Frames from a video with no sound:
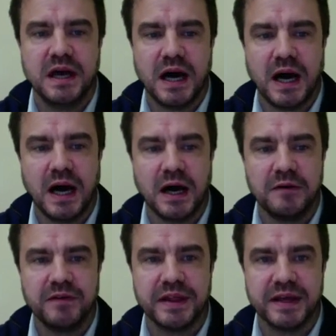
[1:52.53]

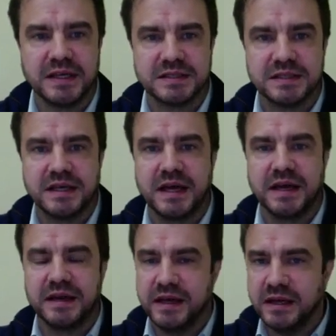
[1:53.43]
that there's
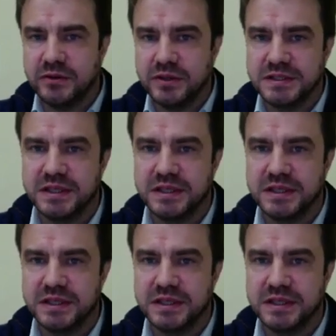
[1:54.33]
an increase